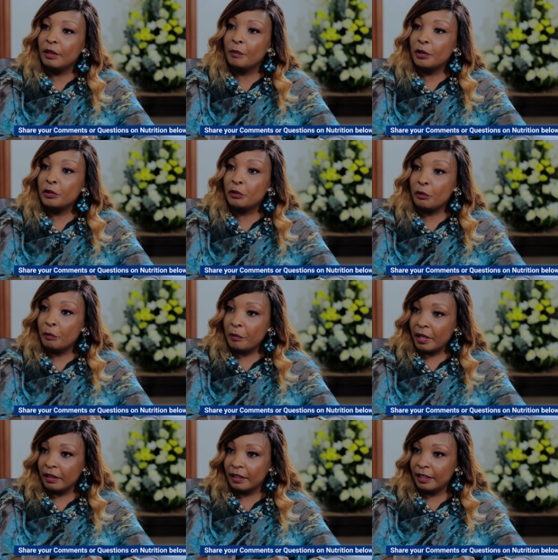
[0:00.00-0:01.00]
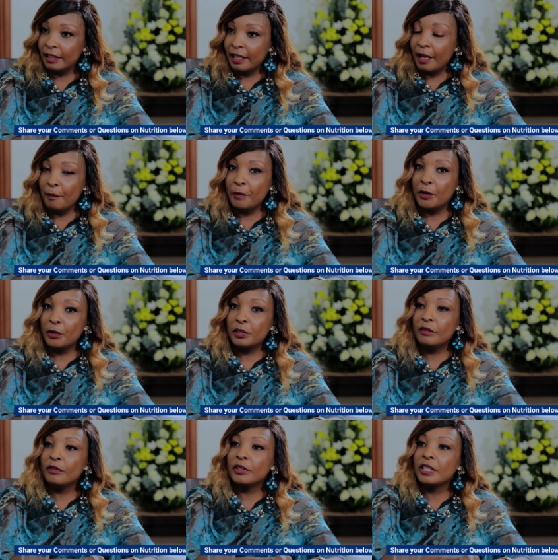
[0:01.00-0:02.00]
about raw milk,
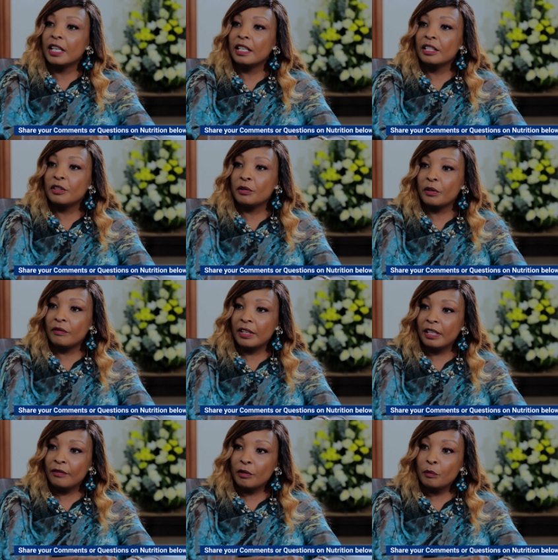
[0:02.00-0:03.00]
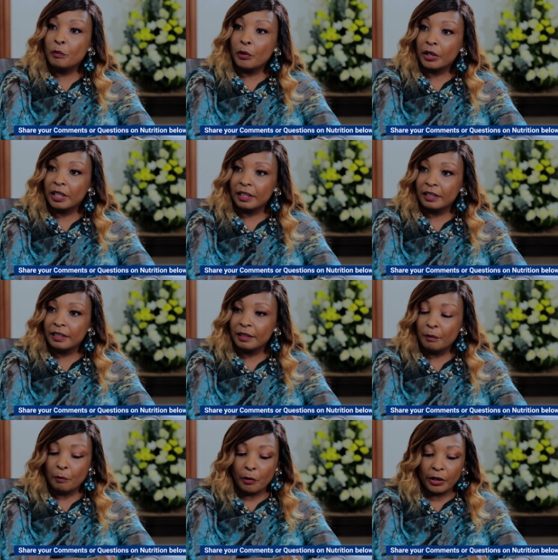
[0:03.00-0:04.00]
because if you take it raw, even if you boil it,
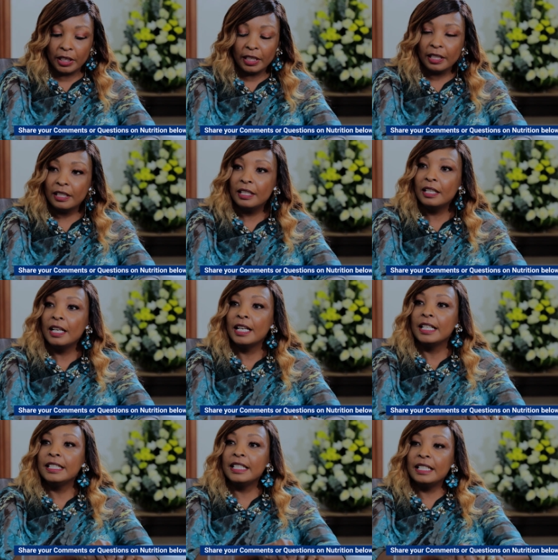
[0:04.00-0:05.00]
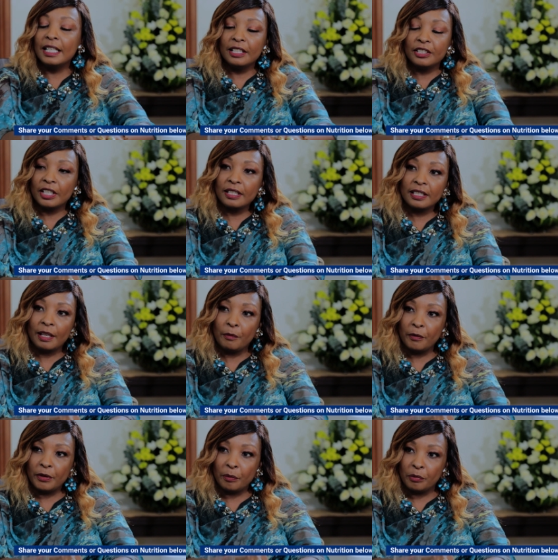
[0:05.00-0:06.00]
boiling denatures some
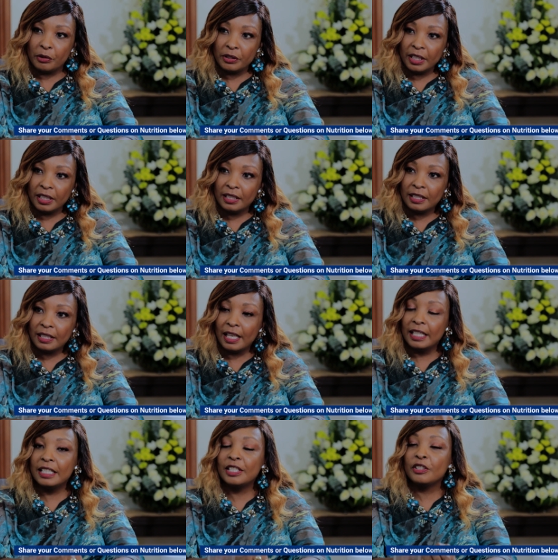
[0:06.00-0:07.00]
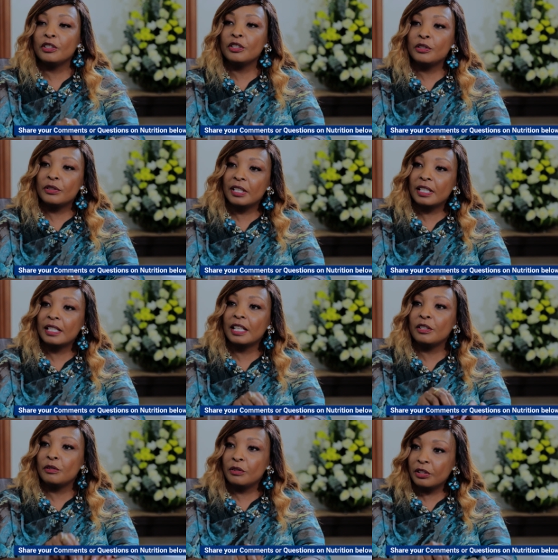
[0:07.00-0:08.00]
of the proteins and it reduces the
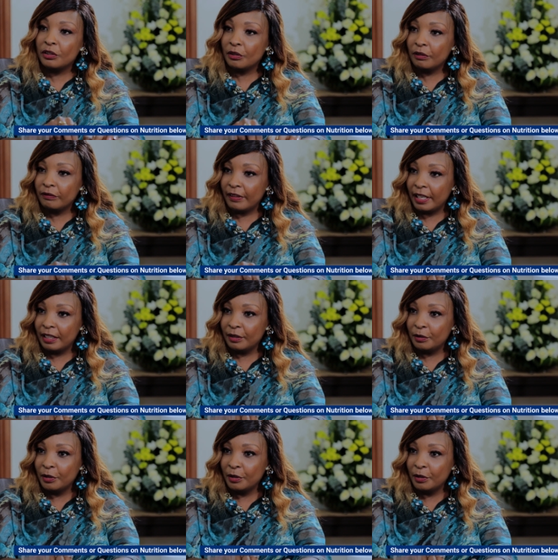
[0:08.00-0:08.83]
nutritional value.